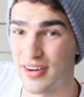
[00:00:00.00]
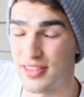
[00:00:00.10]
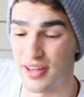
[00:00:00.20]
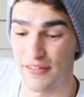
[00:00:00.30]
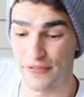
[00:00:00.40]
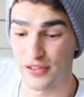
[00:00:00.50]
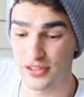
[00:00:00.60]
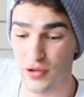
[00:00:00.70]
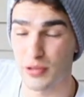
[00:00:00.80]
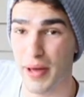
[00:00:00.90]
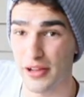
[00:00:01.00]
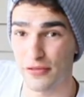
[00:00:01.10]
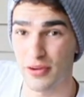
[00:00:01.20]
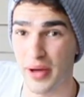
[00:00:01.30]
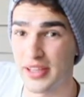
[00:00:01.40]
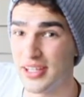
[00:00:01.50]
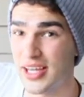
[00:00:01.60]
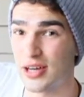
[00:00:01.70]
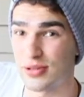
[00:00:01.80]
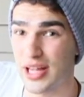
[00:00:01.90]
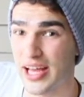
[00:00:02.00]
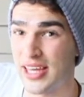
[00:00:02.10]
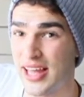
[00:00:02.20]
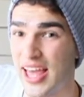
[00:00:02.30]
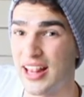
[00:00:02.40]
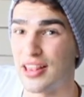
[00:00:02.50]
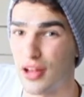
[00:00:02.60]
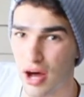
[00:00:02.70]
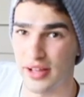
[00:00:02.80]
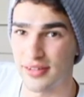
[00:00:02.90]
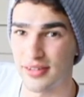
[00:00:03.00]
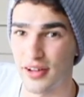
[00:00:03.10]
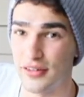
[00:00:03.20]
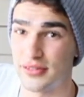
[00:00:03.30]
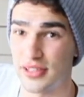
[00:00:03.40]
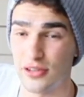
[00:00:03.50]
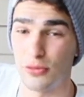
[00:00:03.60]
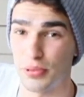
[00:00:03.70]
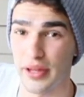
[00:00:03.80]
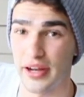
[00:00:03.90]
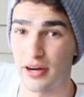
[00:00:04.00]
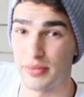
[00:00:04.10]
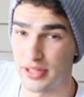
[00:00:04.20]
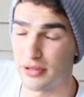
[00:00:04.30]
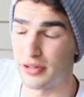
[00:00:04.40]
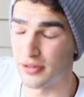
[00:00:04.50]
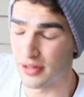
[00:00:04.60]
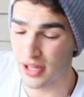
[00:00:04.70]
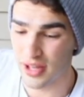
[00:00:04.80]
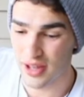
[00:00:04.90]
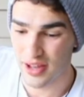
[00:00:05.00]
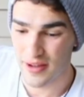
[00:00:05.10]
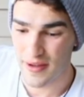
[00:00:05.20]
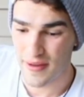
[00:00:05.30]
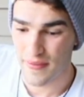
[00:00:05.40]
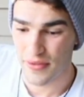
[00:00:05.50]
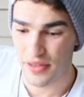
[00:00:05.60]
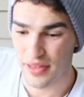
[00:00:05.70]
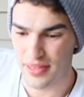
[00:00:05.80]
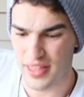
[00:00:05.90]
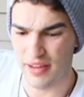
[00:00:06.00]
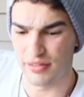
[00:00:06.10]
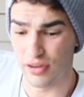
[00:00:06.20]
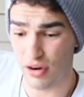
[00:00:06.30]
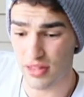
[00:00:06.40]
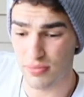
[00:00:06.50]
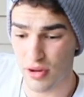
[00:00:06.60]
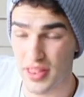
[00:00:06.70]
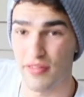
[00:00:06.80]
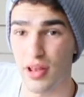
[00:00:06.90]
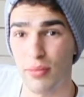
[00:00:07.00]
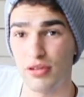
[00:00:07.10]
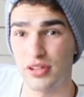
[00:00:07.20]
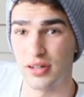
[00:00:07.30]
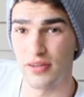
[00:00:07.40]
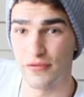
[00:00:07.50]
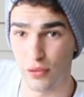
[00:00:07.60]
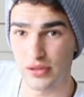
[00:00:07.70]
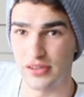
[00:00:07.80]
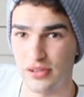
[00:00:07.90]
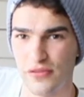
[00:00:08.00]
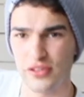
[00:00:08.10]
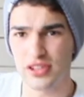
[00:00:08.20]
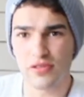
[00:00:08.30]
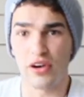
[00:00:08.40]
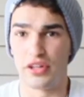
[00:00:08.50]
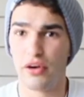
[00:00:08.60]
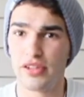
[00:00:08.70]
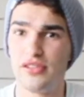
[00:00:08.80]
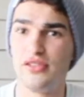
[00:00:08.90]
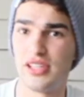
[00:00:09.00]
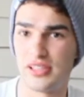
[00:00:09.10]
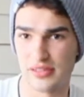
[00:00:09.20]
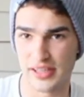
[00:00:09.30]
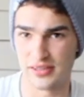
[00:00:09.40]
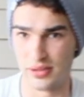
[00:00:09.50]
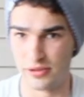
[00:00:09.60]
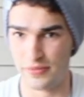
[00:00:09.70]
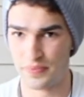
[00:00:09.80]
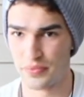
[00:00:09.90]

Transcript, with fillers: The first Star Wars Battlefront by EA was lacking a lot of single-player material. They have Darth Maul. They have a lot more force use. First of all, Yoda's using his lightsaber.